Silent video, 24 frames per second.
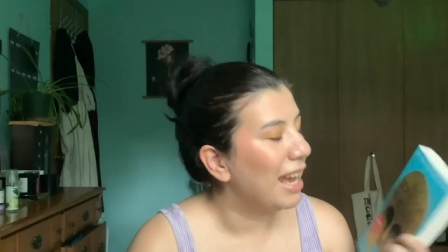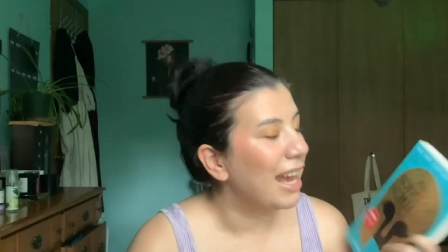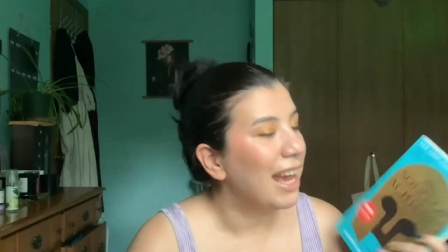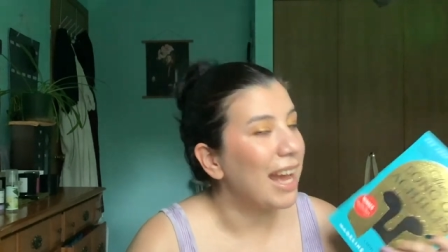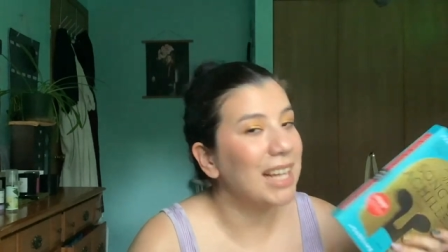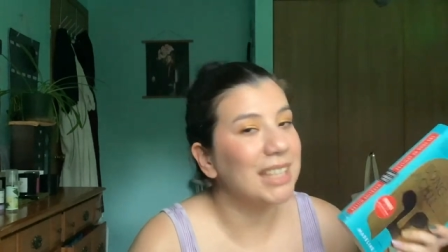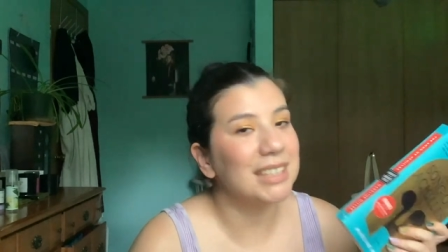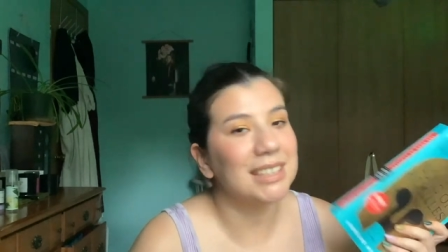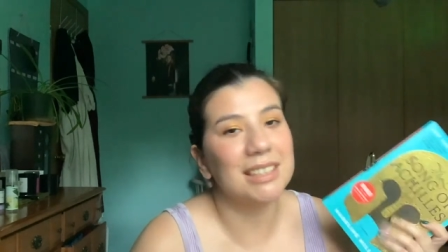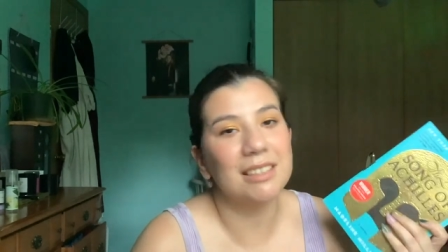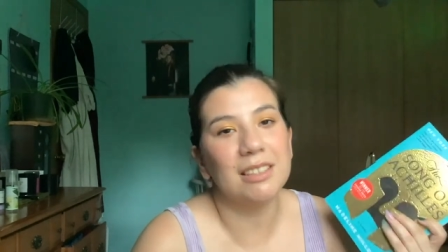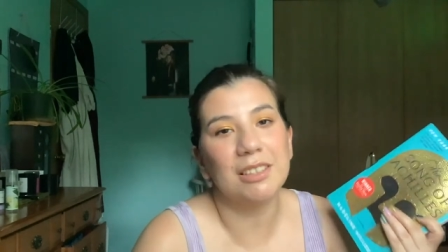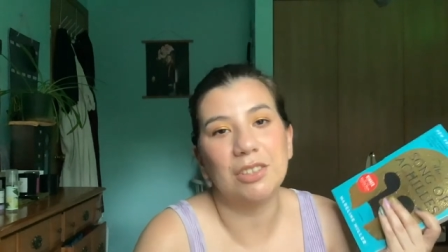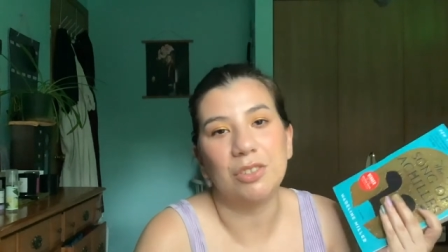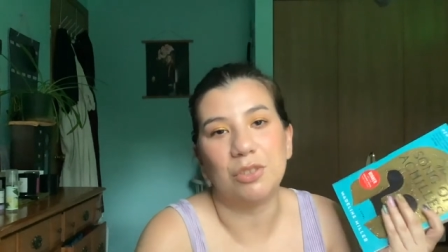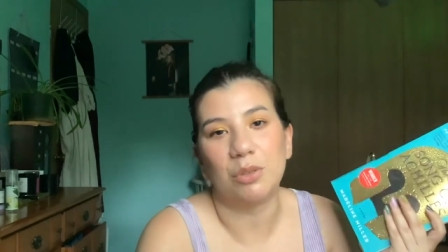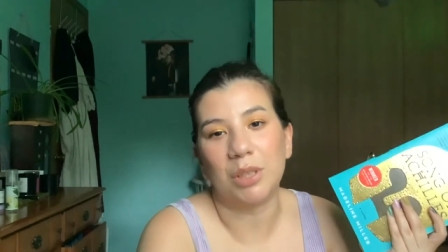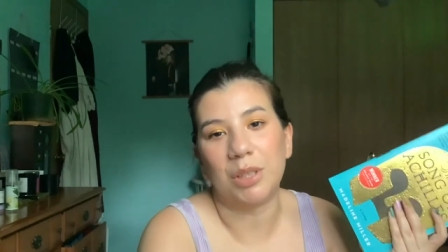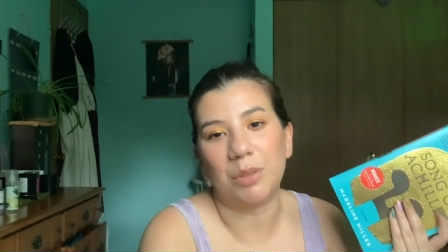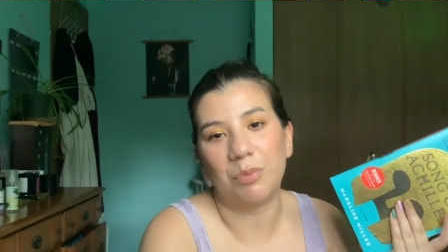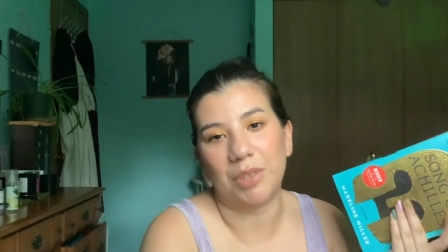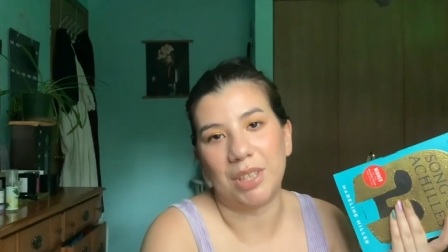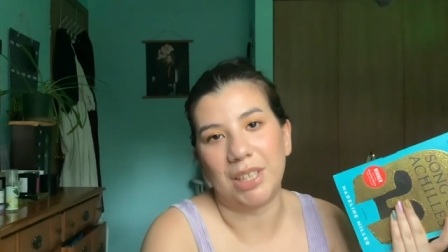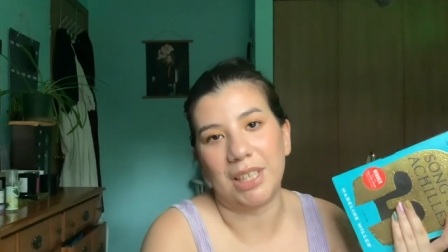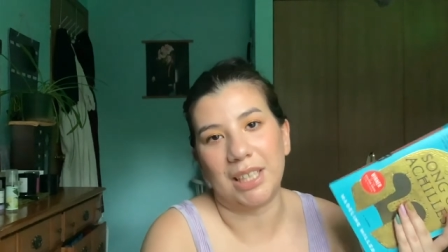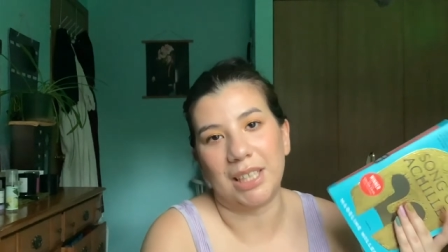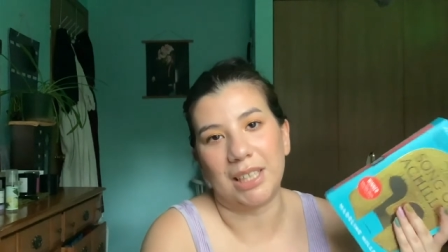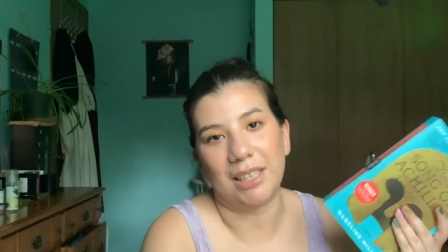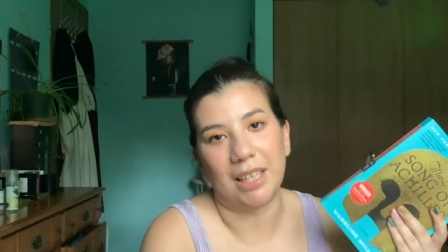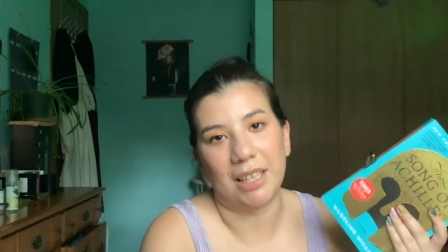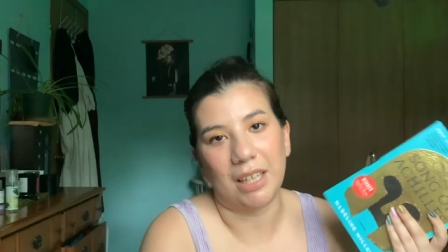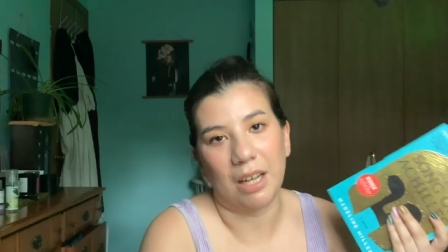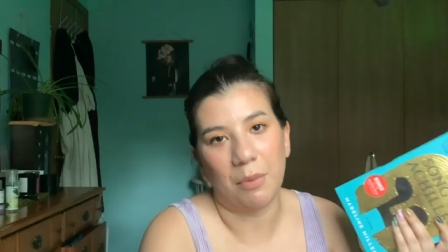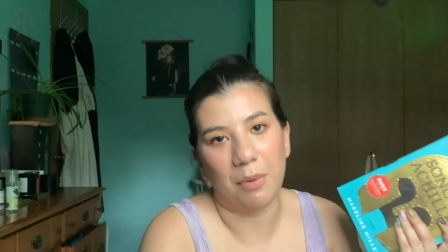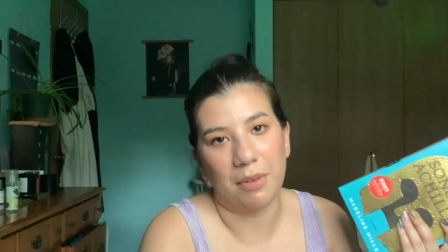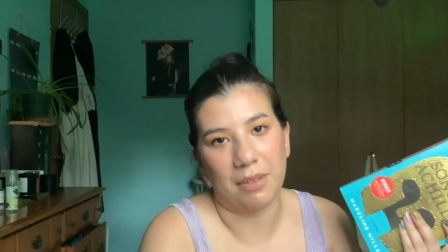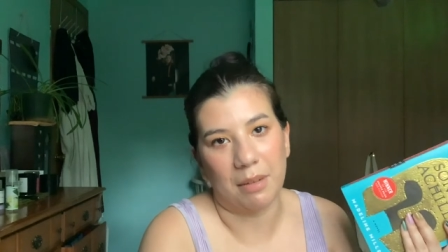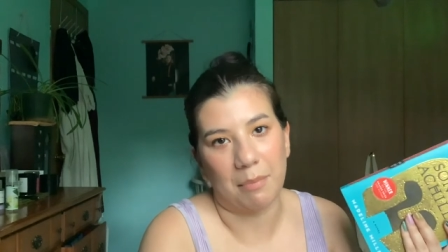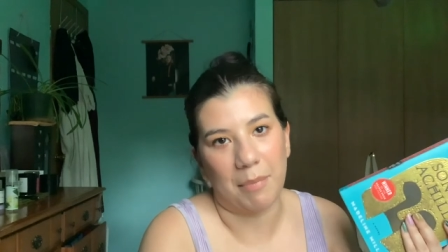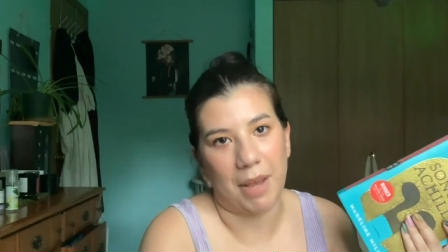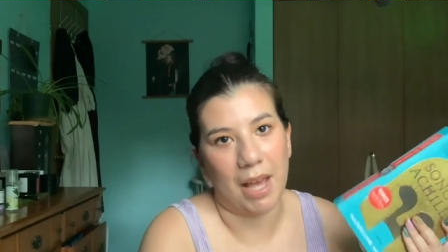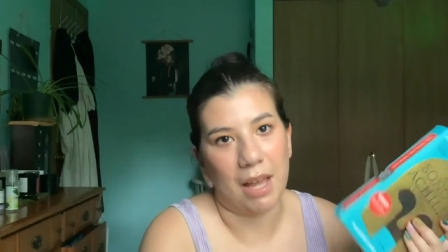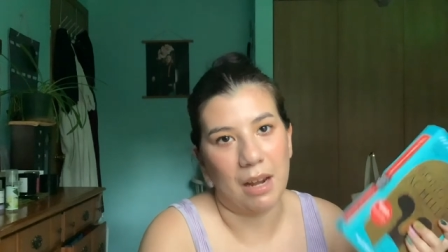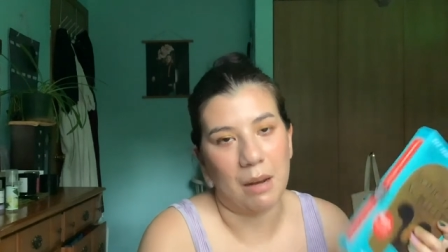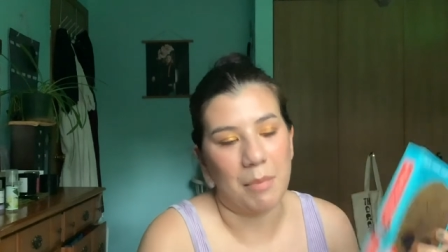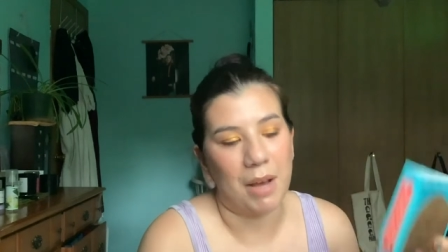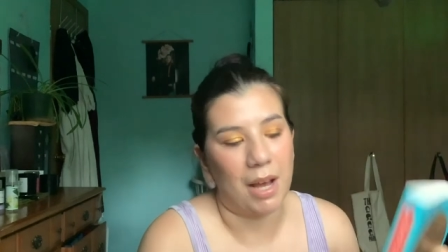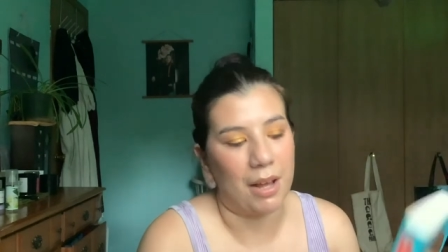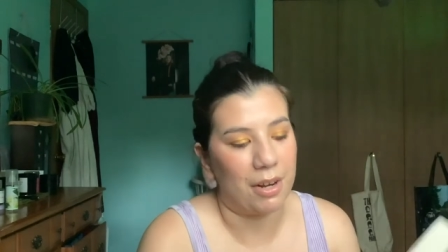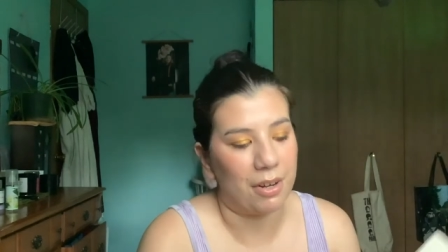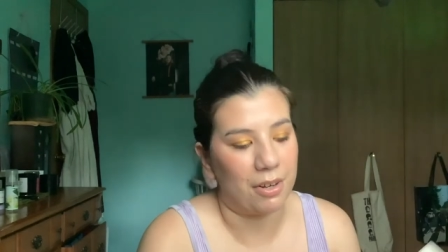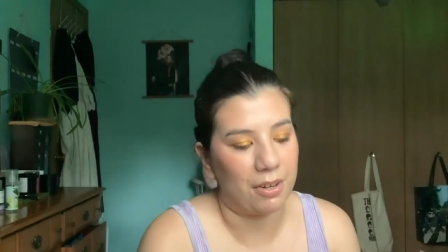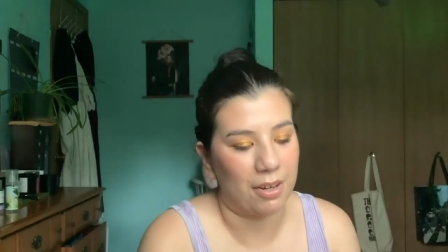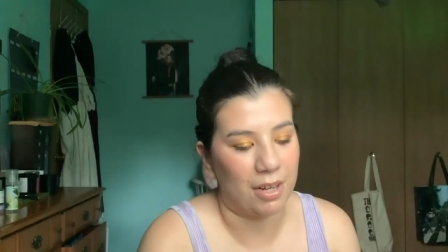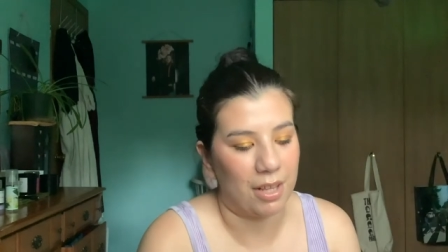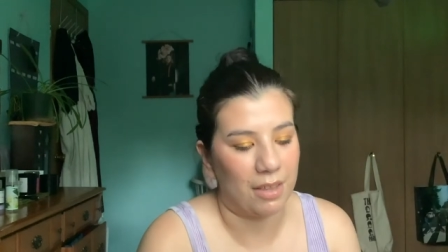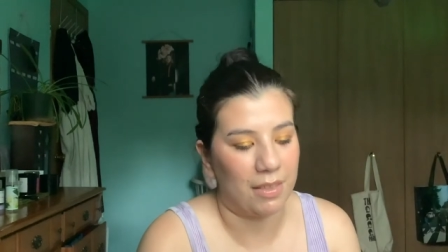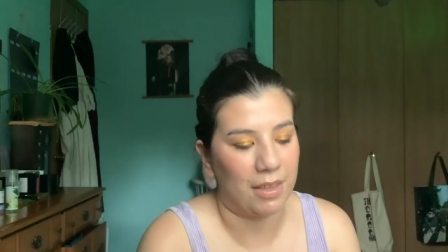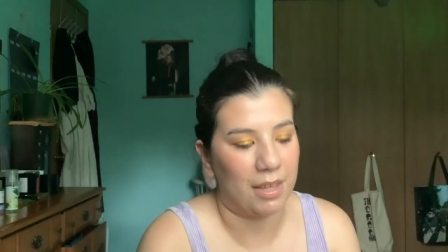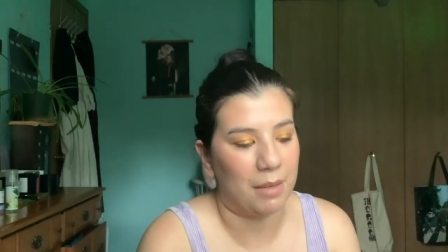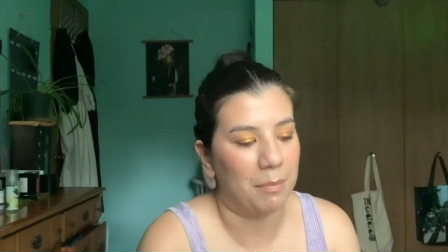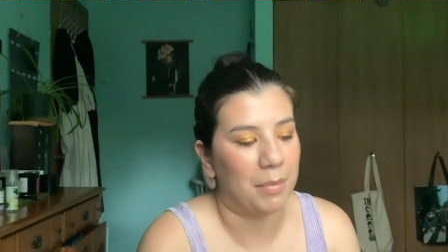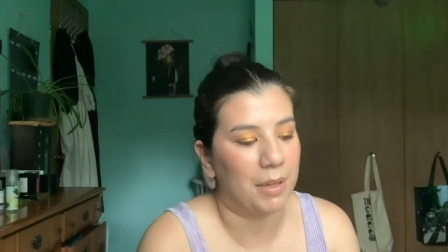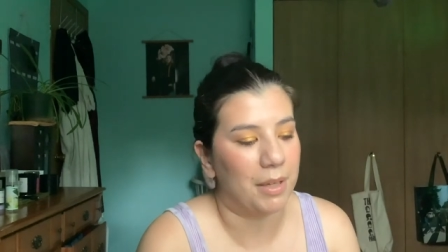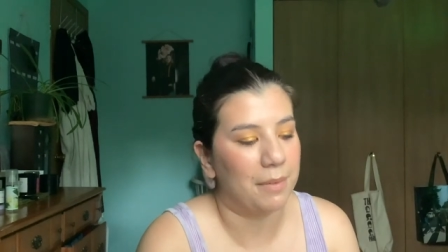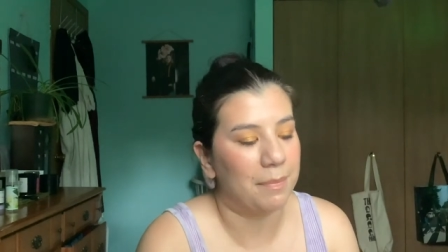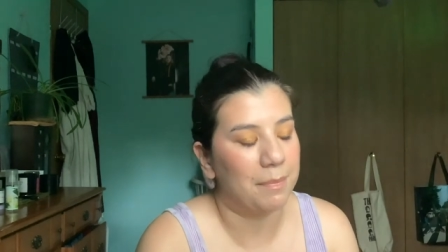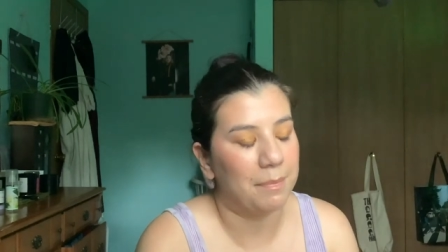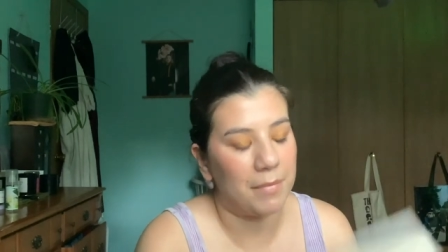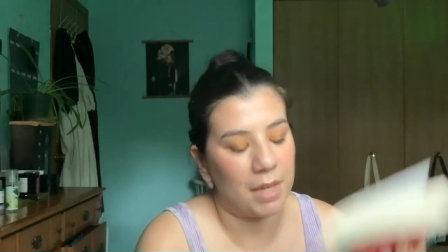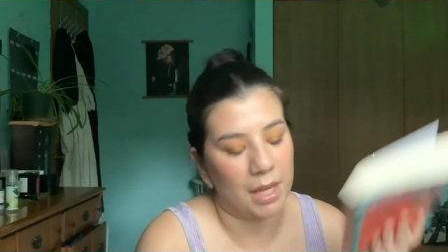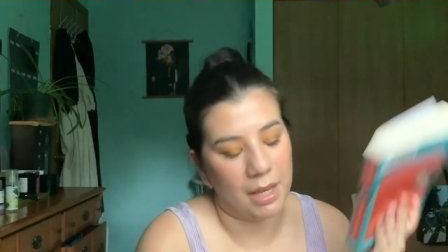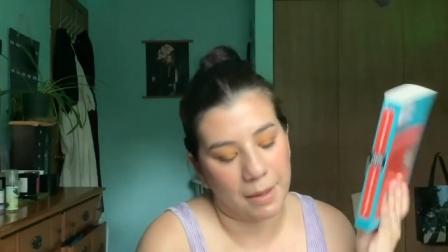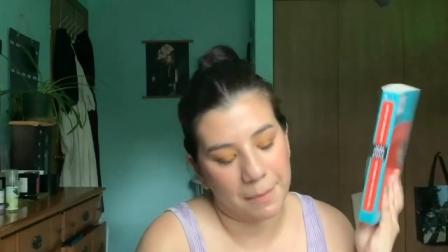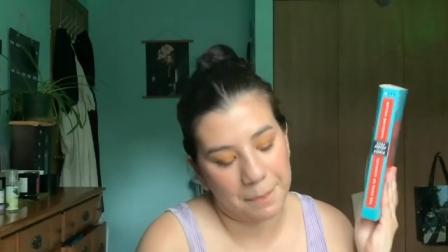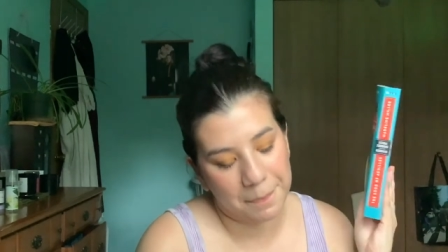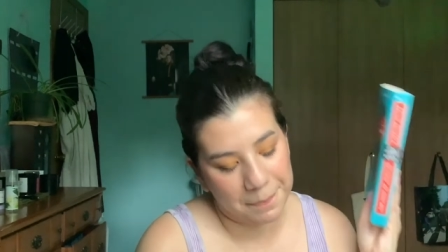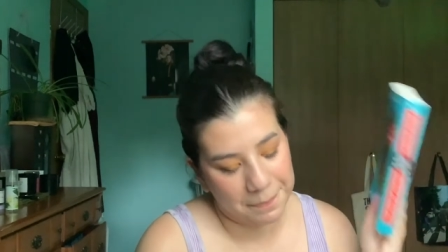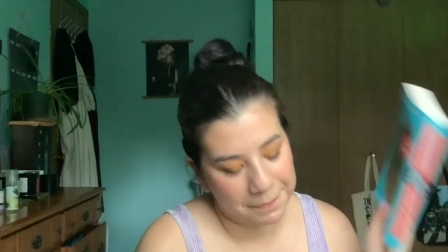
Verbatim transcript: I still enjoyed reading it. Like I wasn't mad about it or anything, but yeah.